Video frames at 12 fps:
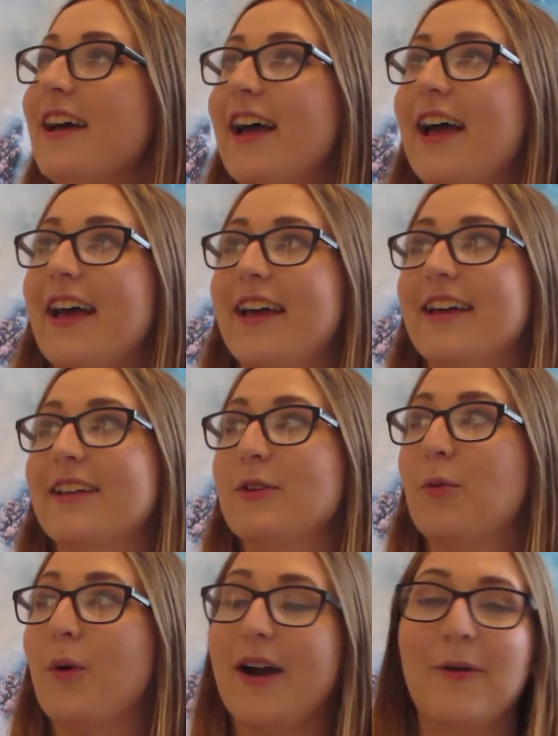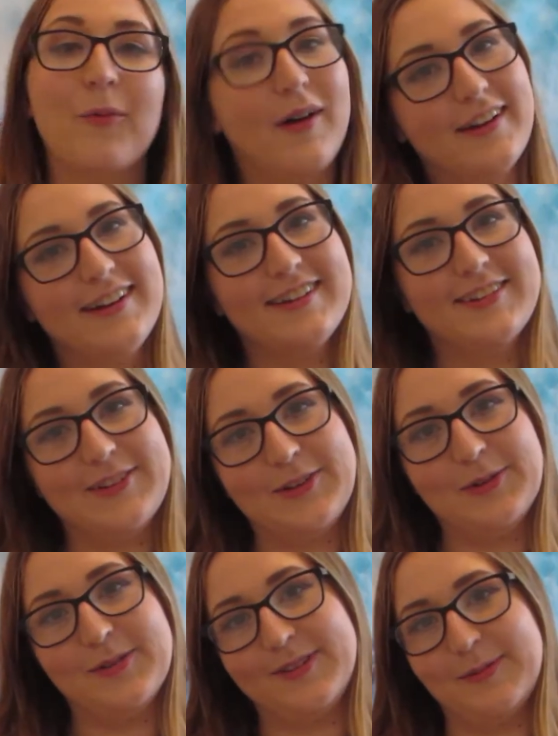and where I wanted to
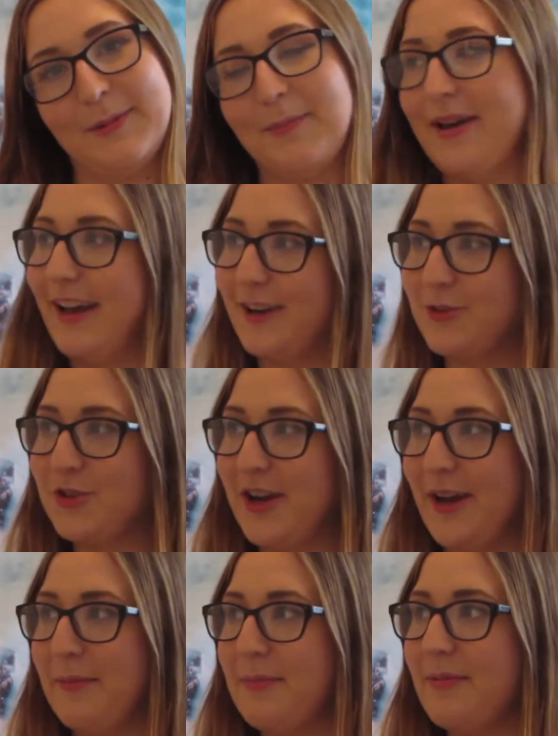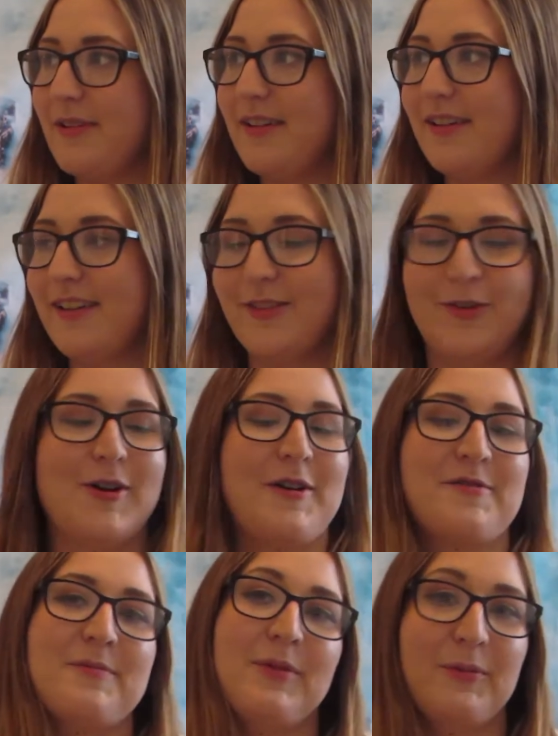use as my backdrop is
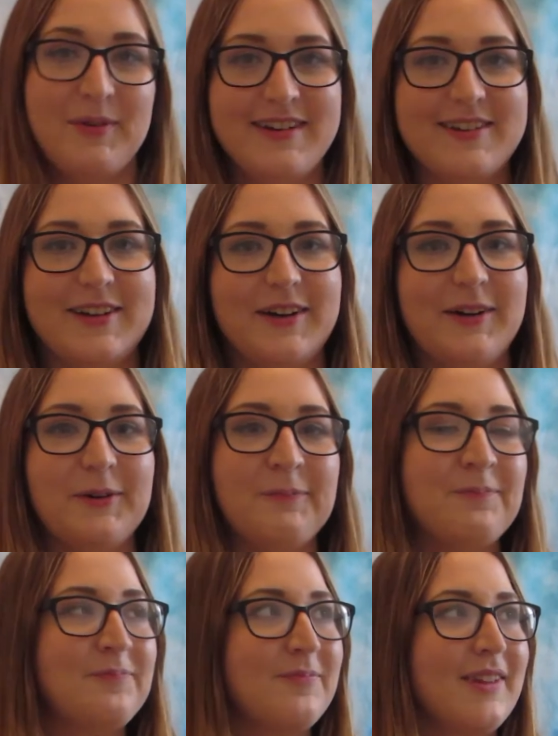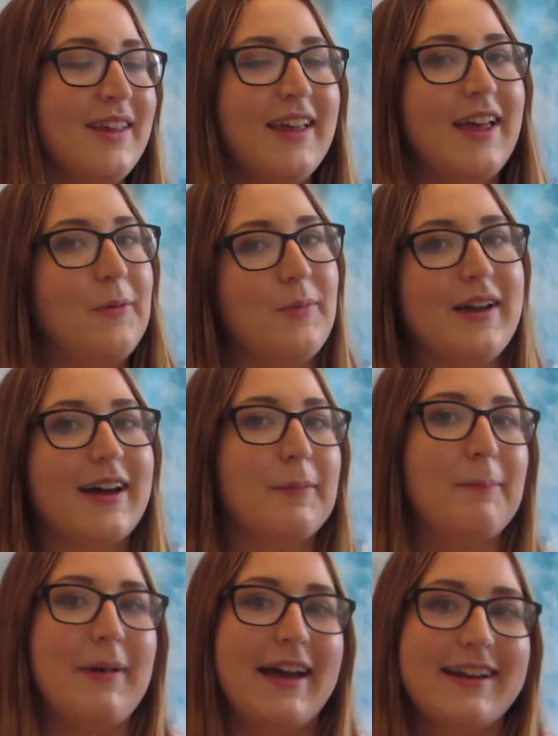across from the window. We got
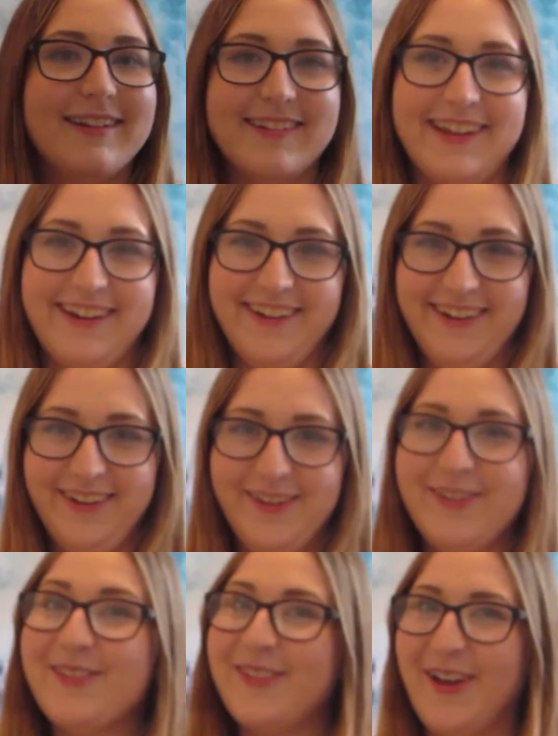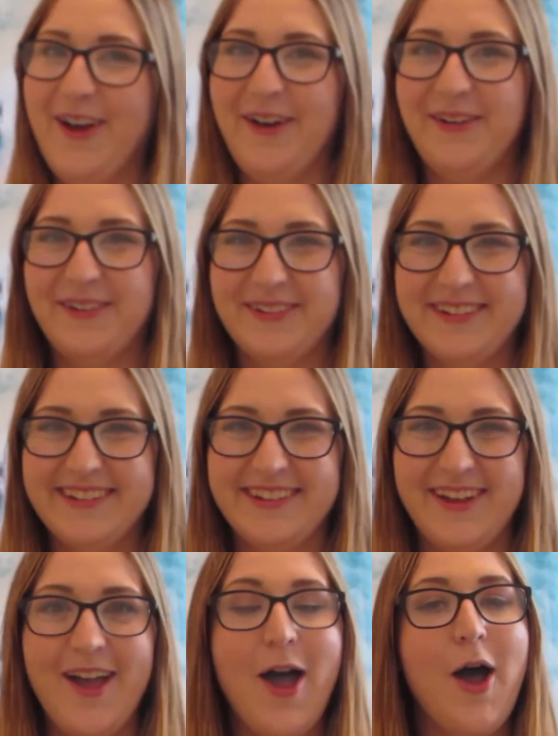a bad glare, so
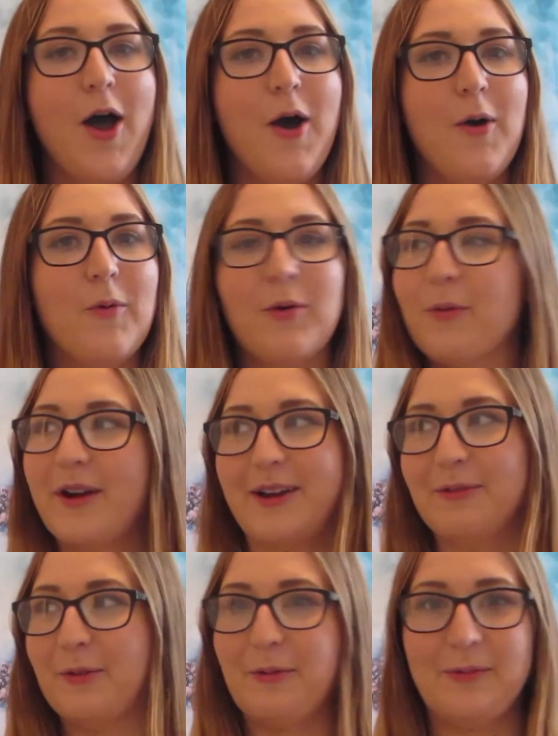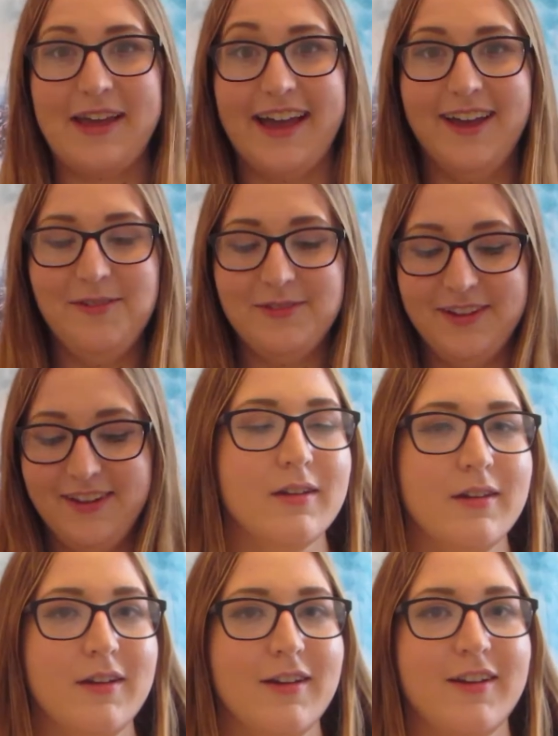we're working with what we have.
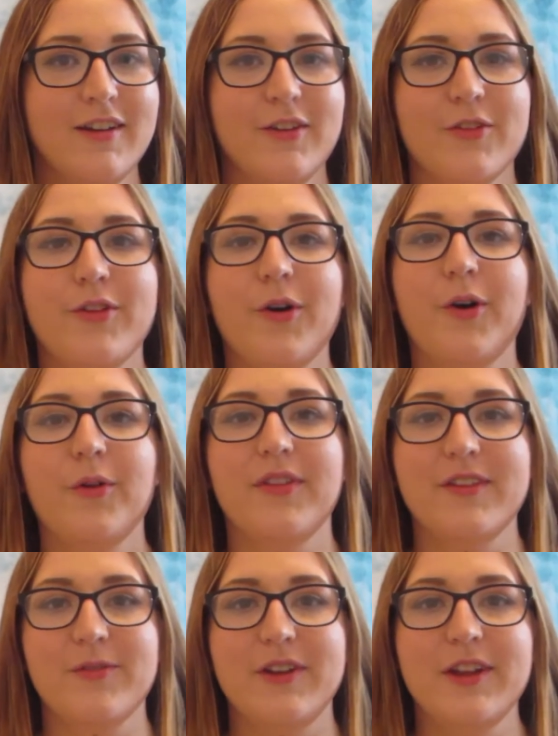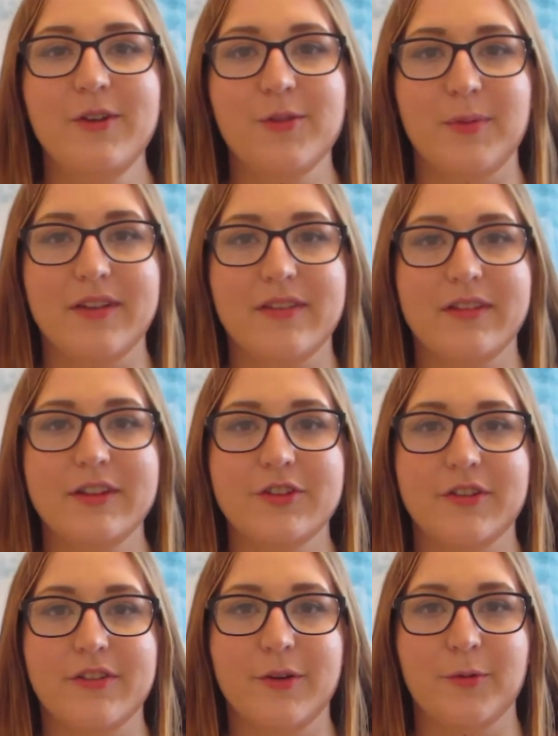So this video is basically
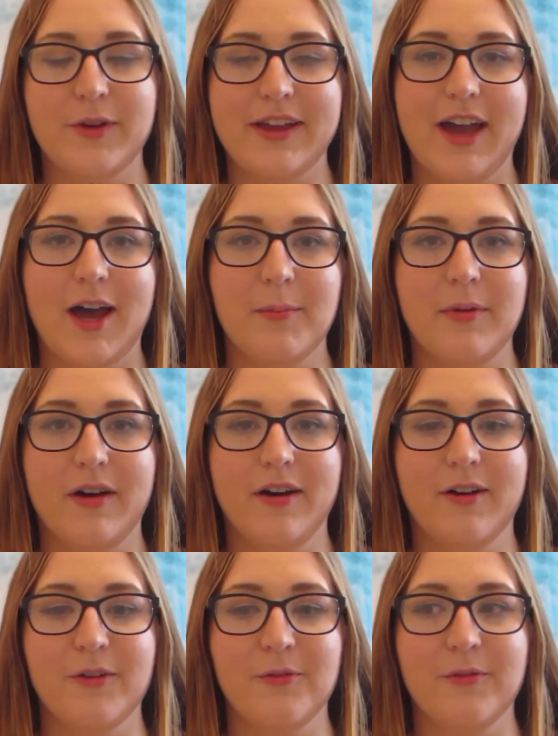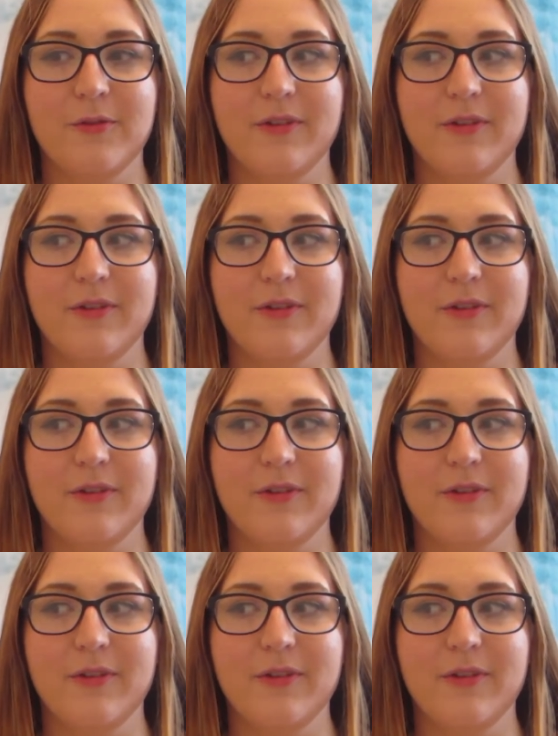just a recap of